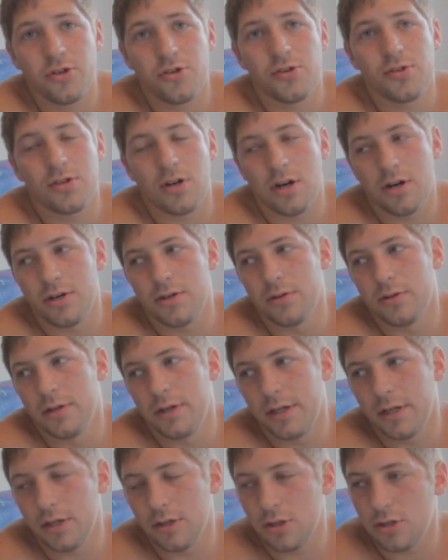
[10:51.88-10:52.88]
you start
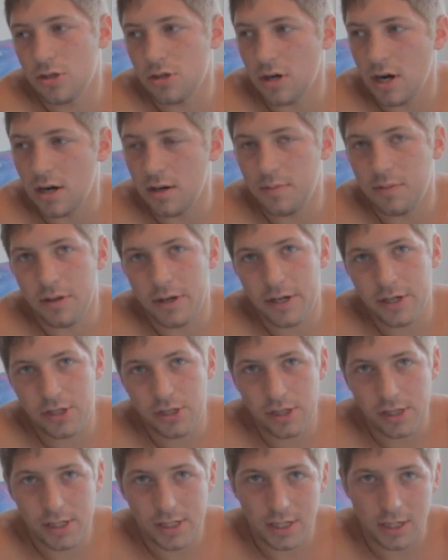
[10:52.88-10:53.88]
doing your straddle
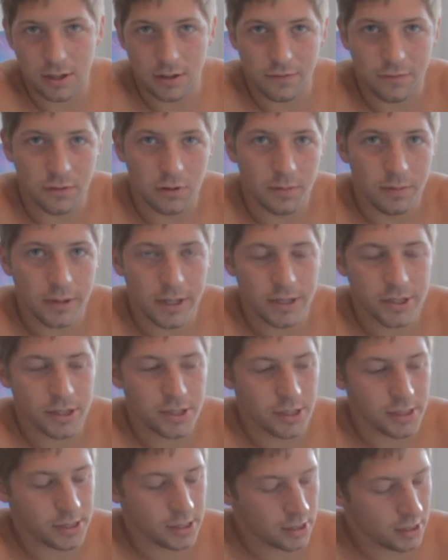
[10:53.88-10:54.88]
planches and your full
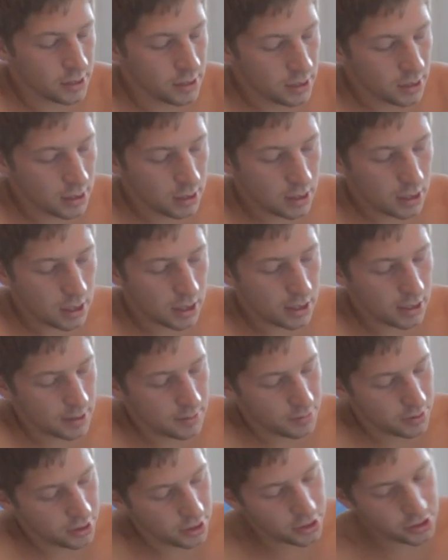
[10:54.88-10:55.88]
planches,
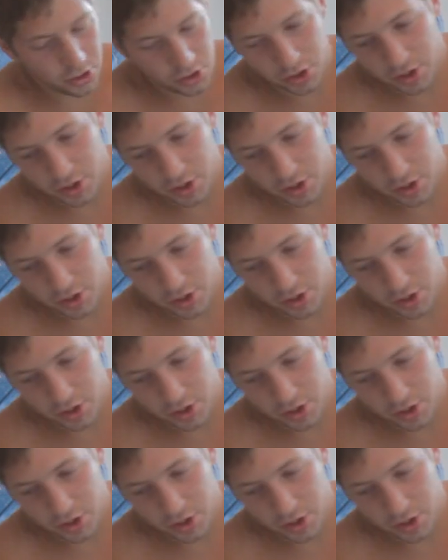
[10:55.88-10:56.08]
because you're